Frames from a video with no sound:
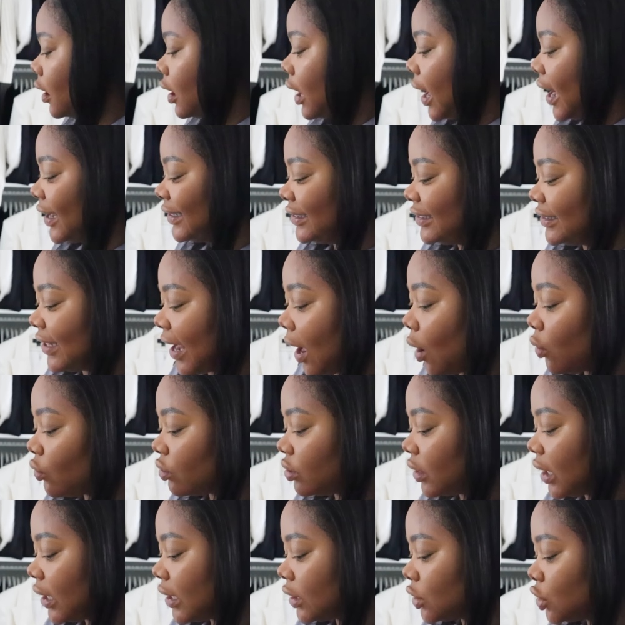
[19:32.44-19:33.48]
I
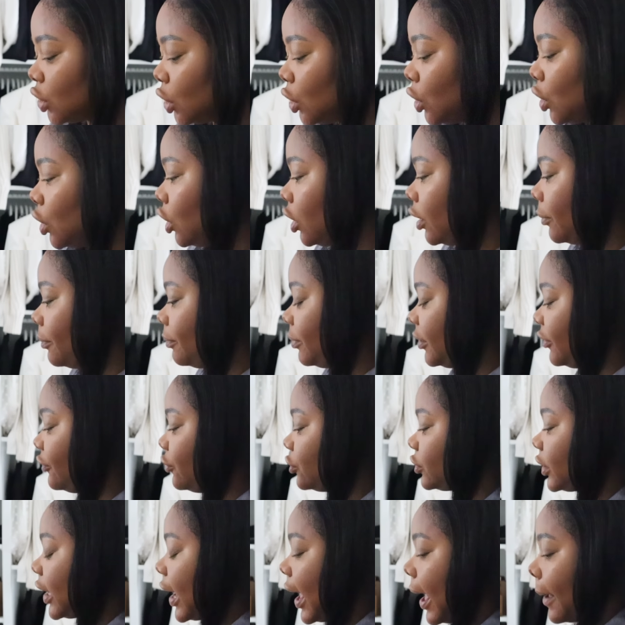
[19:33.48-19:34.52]
doubt things a lot
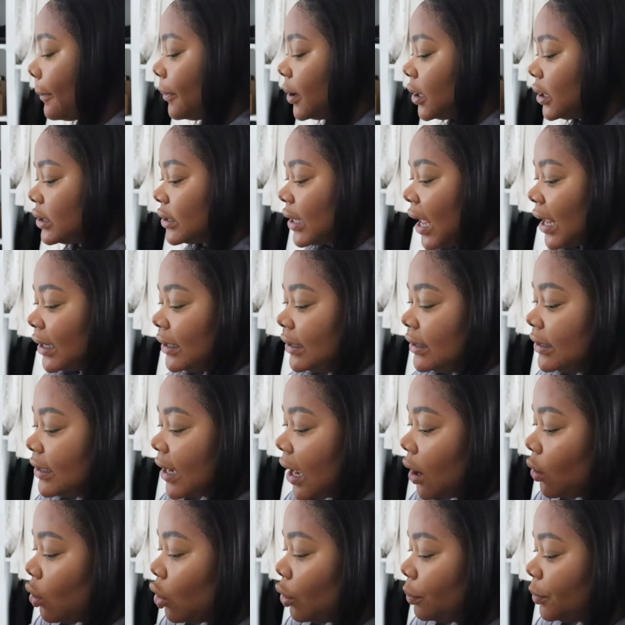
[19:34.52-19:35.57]
before it happens. I
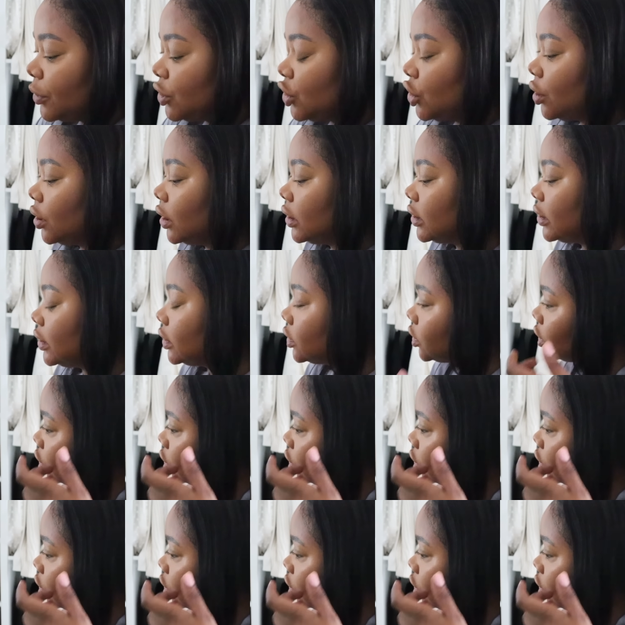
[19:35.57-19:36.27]
doubt opportunities